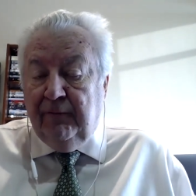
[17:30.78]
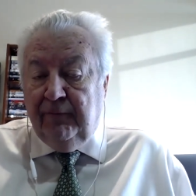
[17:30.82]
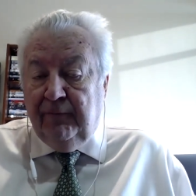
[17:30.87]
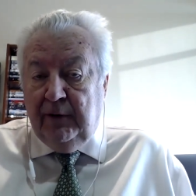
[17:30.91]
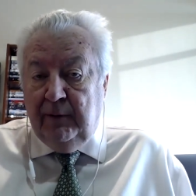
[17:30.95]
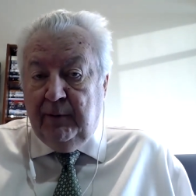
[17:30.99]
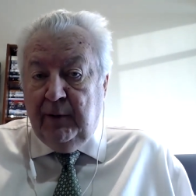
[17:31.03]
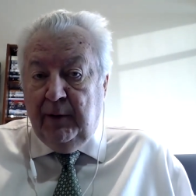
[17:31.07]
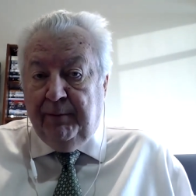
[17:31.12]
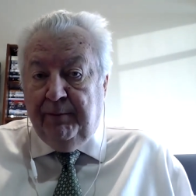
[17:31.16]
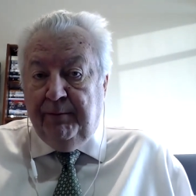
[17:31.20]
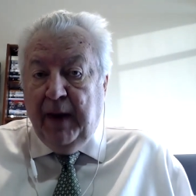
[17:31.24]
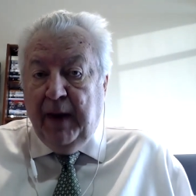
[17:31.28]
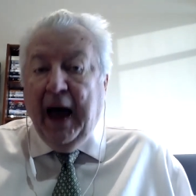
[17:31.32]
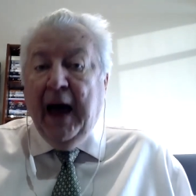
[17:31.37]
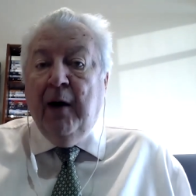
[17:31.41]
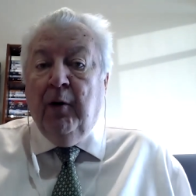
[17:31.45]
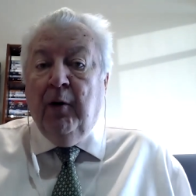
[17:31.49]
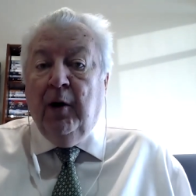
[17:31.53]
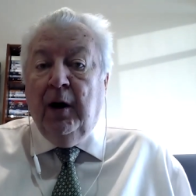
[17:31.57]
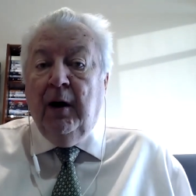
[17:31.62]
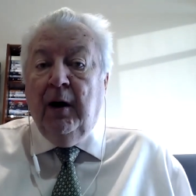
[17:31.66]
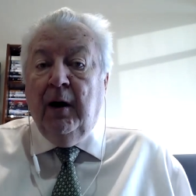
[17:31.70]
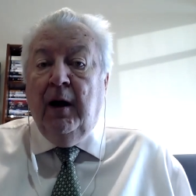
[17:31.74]
from a
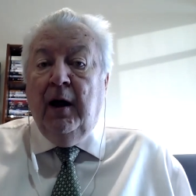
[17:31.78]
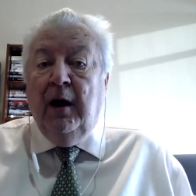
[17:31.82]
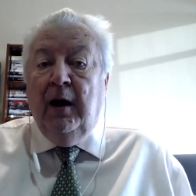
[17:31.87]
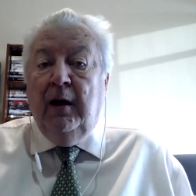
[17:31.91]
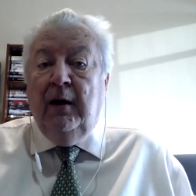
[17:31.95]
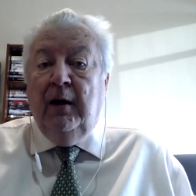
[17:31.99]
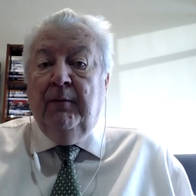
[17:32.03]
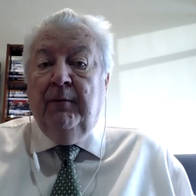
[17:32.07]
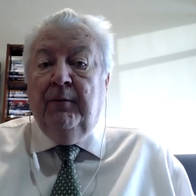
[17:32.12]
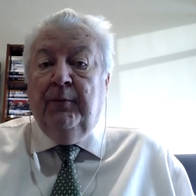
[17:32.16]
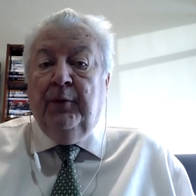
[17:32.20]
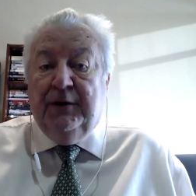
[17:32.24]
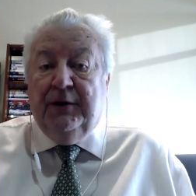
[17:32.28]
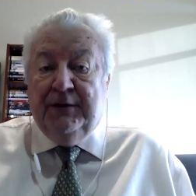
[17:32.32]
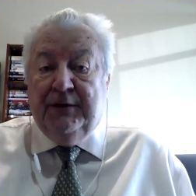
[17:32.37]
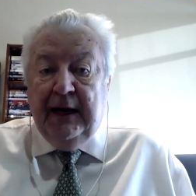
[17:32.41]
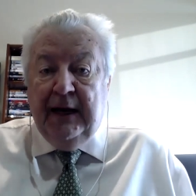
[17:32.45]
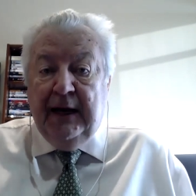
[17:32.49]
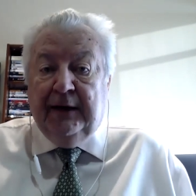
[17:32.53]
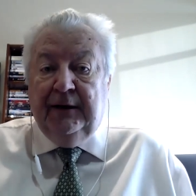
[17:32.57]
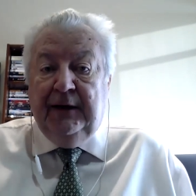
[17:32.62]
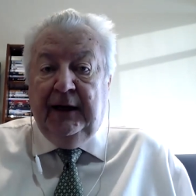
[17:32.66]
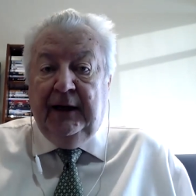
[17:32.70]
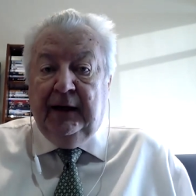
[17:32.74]

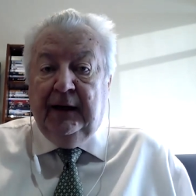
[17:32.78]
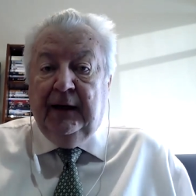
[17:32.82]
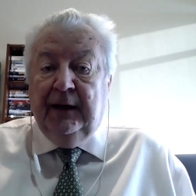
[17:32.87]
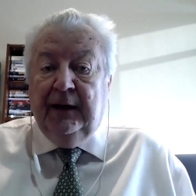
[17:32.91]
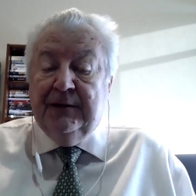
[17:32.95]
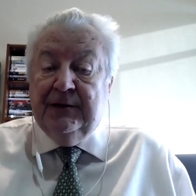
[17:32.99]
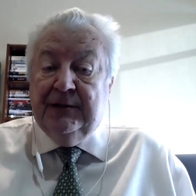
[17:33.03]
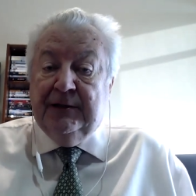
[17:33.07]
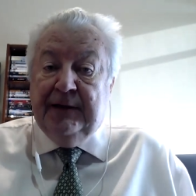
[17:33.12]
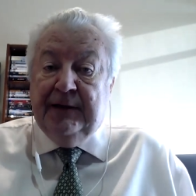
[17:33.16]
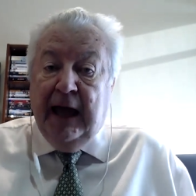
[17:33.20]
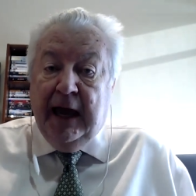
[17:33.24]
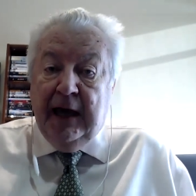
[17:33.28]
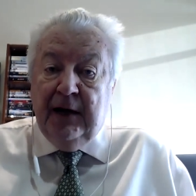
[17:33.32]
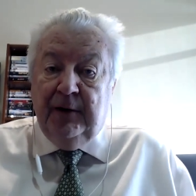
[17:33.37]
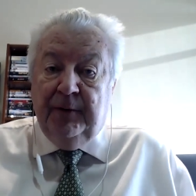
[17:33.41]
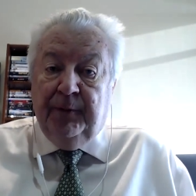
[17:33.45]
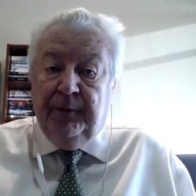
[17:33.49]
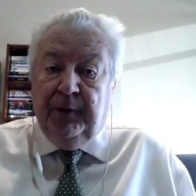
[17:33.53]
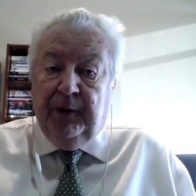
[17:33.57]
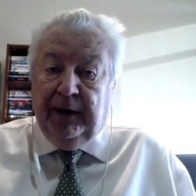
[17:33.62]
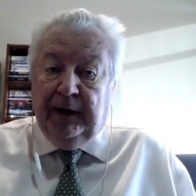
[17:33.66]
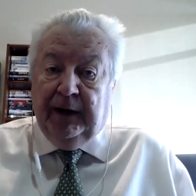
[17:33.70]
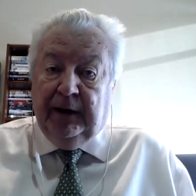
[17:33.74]
power-protecting
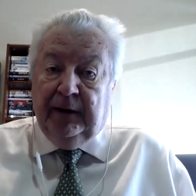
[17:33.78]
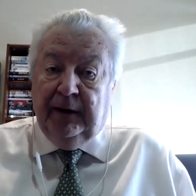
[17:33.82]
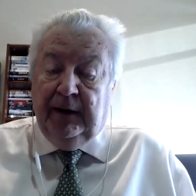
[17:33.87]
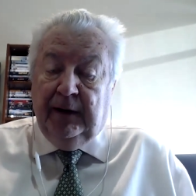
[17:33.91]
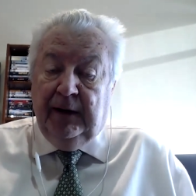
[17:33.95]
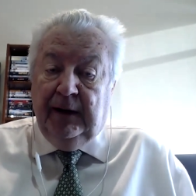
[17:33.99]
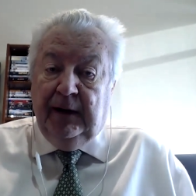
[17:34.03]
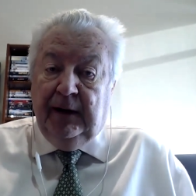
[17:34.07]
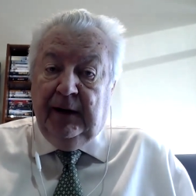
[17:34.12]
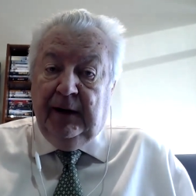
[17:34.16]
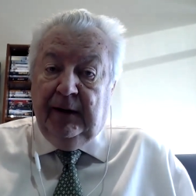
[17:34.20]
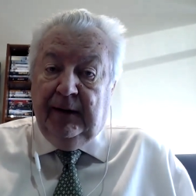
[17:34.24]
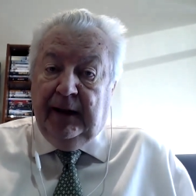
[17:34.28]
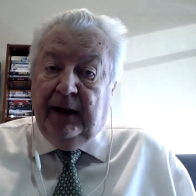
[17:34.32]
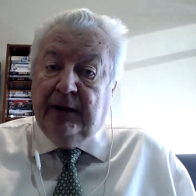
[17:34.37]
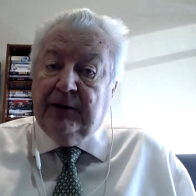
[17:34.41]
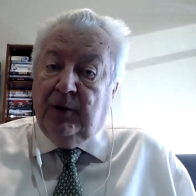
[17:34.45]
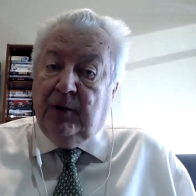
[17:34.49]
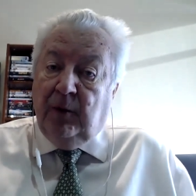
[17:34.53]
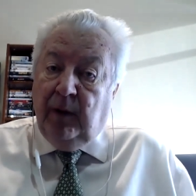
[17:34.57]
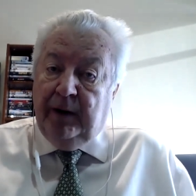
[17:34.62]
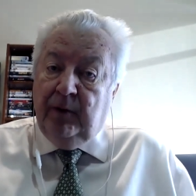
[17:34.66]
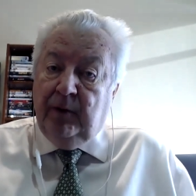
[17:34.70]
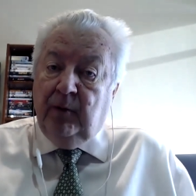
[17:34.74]
standpoint? That's
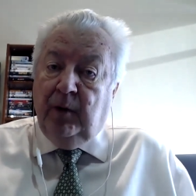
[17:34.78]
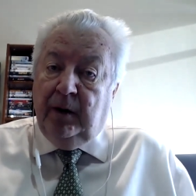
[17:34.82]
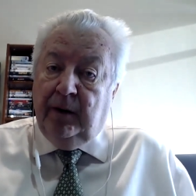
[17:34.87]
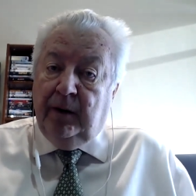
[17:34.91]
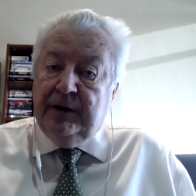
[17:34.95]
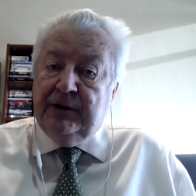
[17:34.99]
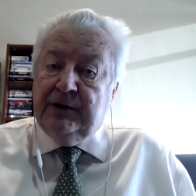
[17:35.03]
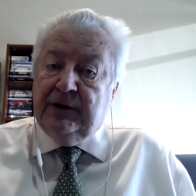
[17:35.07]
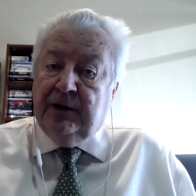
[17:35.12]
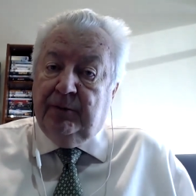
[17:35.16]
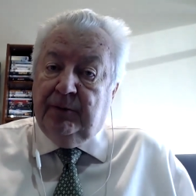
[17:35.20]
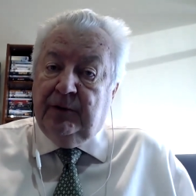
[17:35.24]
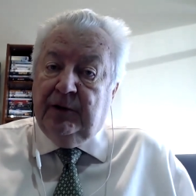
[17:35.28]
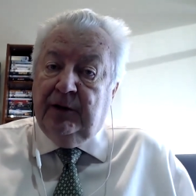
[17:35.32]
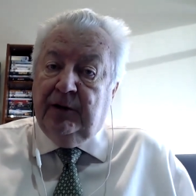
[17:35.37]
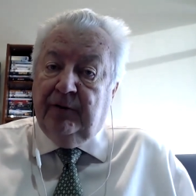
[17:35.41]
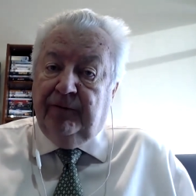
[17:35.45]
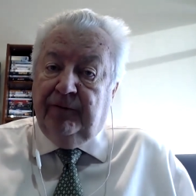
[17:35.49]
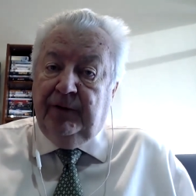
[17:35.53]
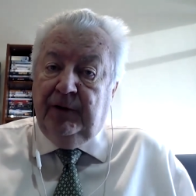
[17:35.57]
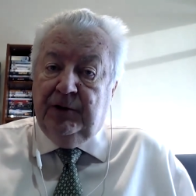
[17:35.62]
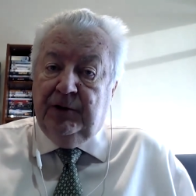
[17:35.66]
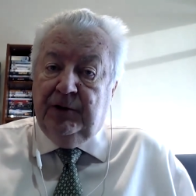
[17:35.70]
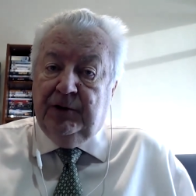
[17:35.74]
quite worrisome to the
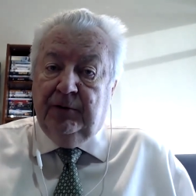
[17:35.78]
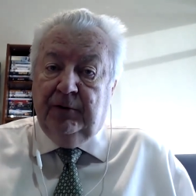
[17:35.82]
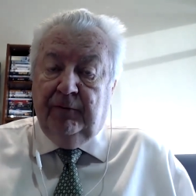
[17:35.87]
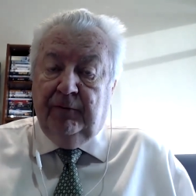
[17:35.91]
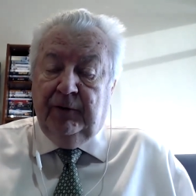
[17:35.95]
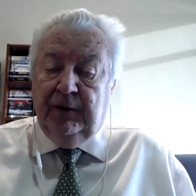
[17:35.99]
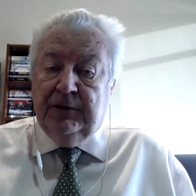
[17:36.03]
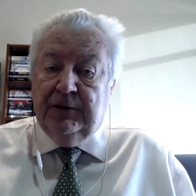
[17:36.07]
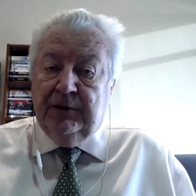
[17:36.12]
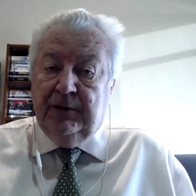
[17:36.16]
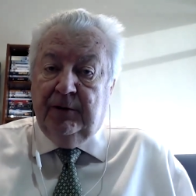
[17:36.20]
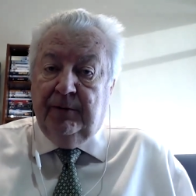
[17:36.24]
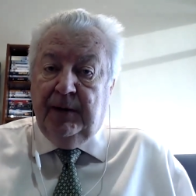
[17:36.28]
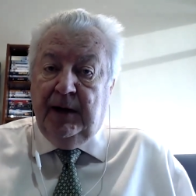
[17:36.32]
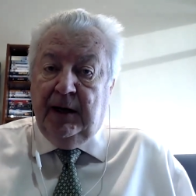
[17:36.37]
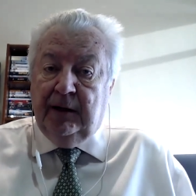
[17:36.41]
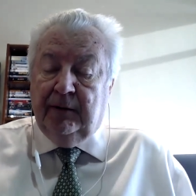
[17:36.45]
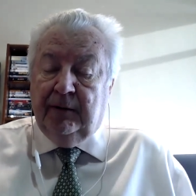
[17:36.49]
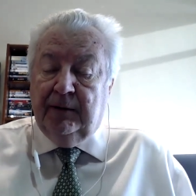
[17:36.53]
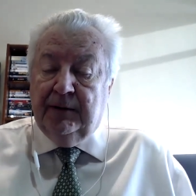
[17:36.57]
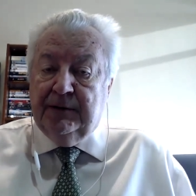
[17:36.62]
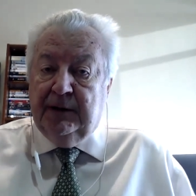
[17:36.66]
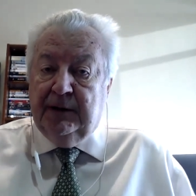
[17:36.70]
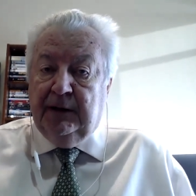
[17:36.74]
future of this
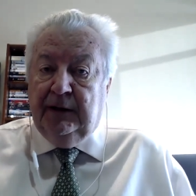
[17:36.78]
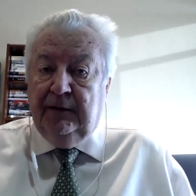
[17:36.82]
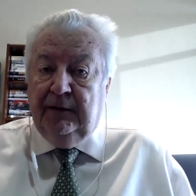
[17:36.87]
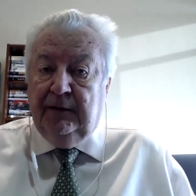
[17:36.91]
democracy.